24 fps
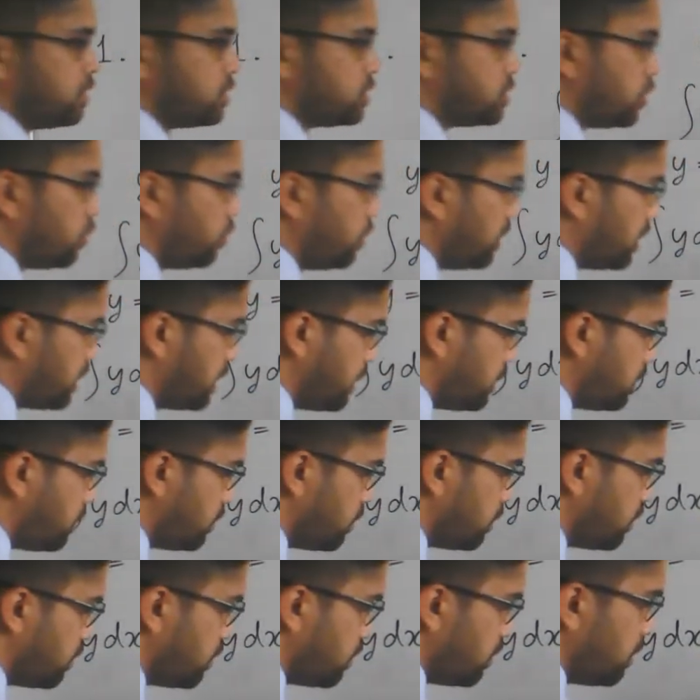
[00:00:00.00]
So we'll
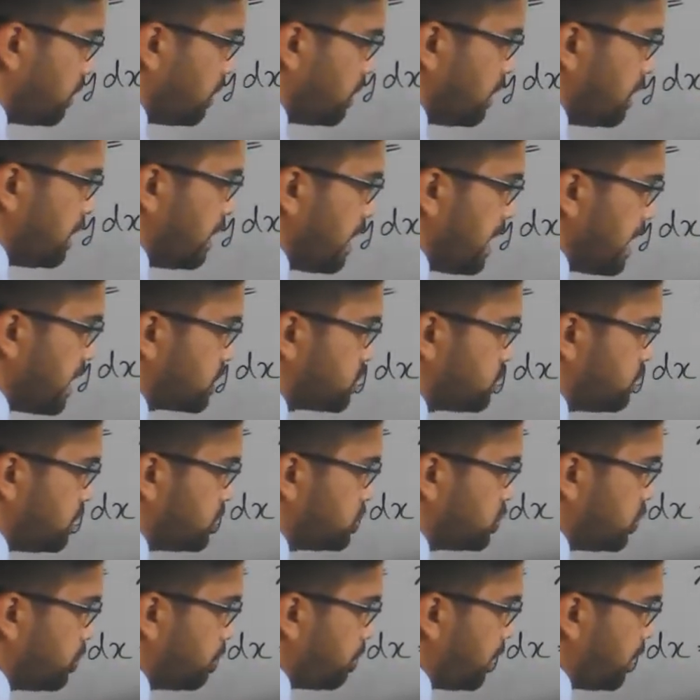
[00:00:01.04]
get x raised to